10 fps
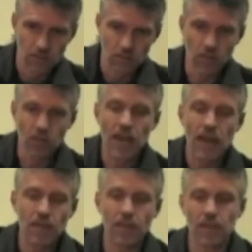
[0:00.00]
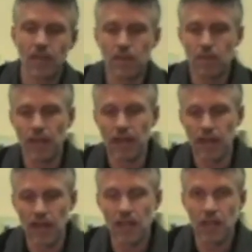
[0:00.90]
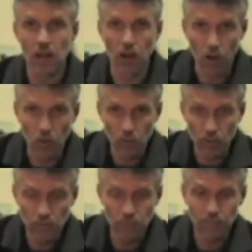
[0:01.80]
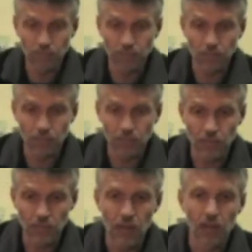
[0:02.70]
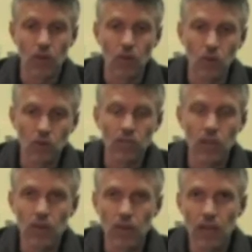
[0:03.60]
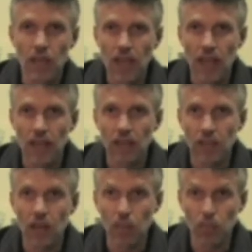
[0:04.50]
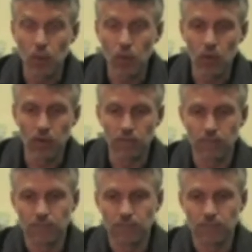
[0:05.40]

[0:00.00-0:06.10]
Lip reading: So you have to think about how you're going to hold it, and also how you're going to pour it.